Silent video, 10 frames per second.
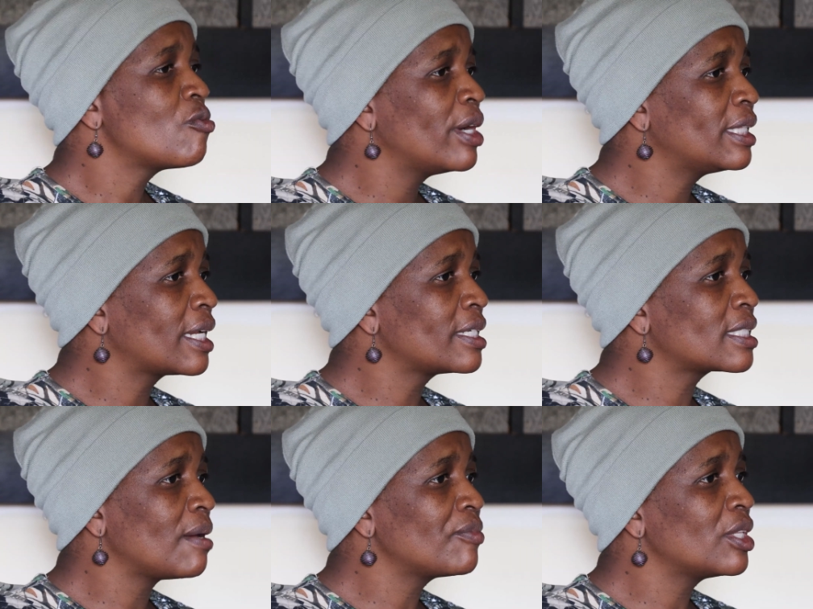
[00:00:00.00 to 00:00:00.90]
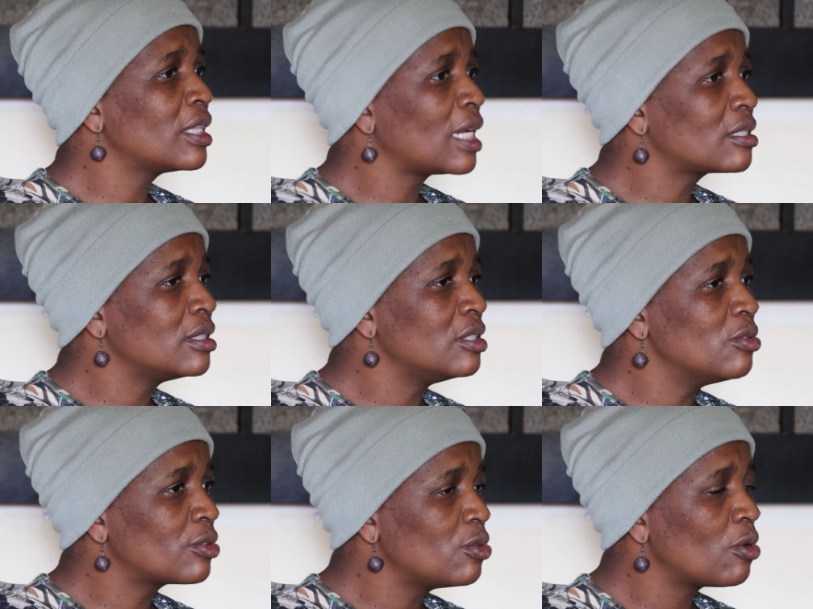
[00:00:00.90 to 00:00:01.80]
Where there is something that did
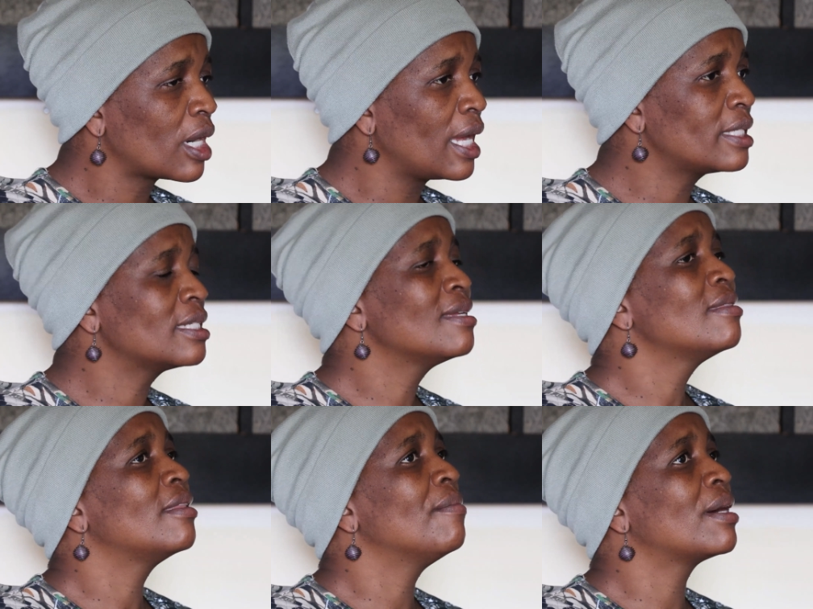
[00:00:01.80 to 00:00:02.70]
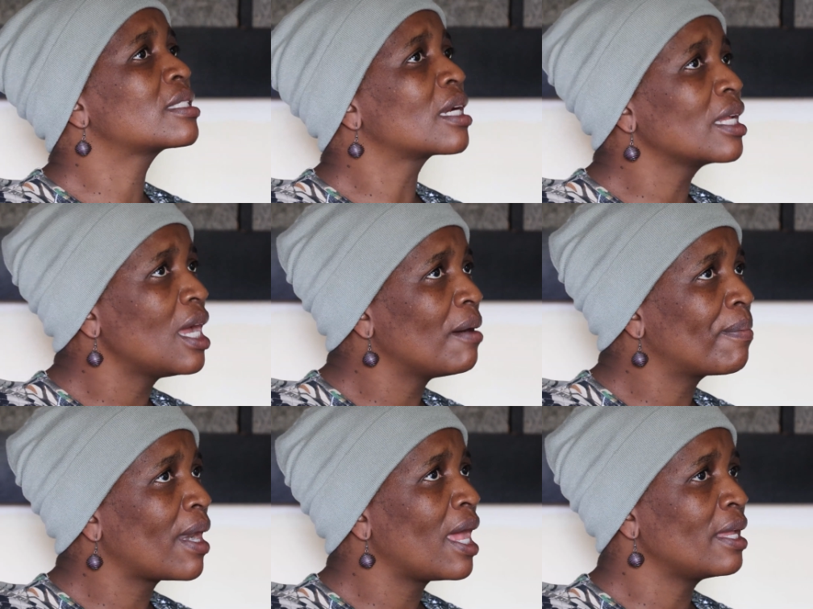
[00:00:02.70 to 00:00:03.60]
not go right, they must
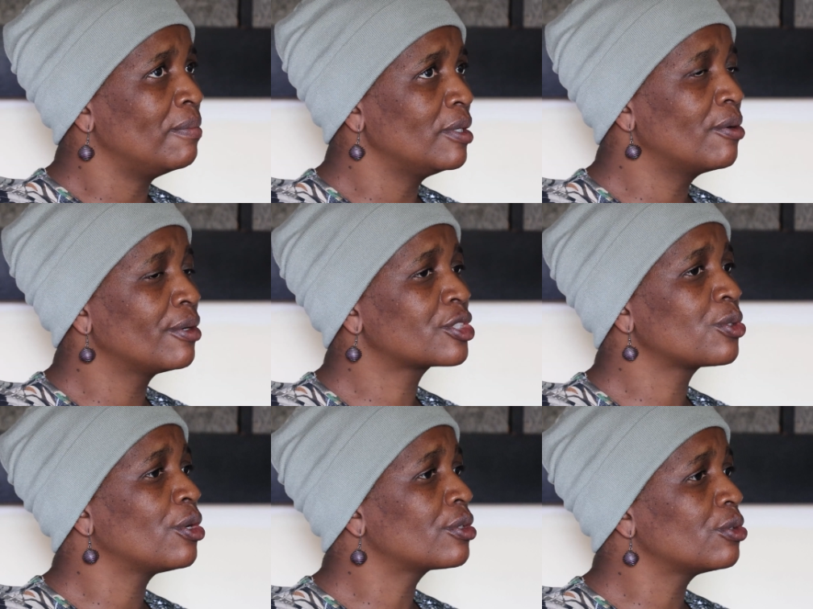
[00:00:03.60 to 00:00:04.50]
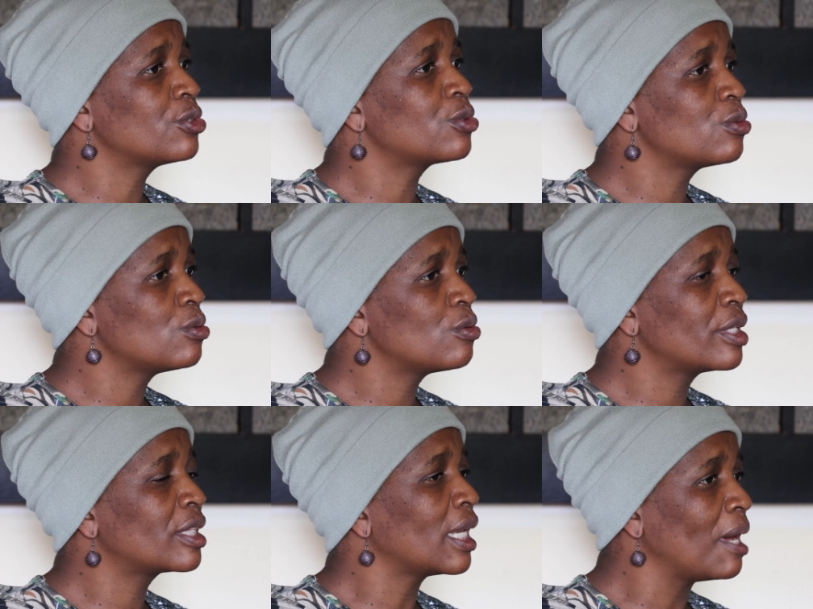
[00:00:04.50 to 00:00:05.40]
reapply, because all those who
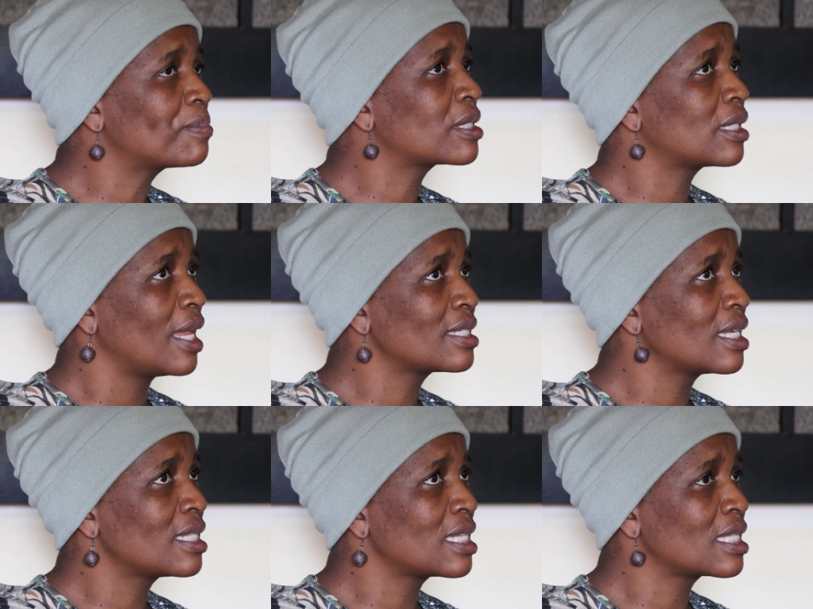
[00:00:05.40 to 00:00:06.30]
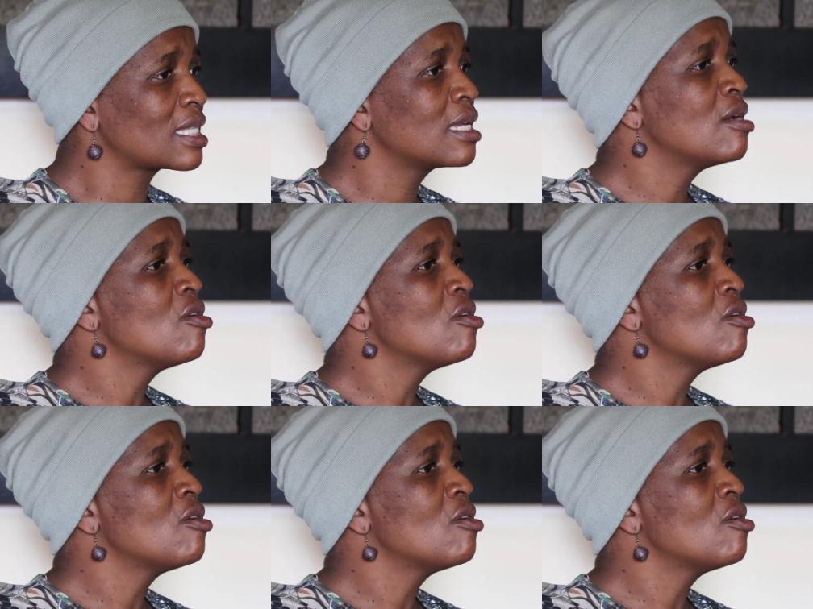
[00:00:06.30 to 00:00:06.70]
with lapsed licenses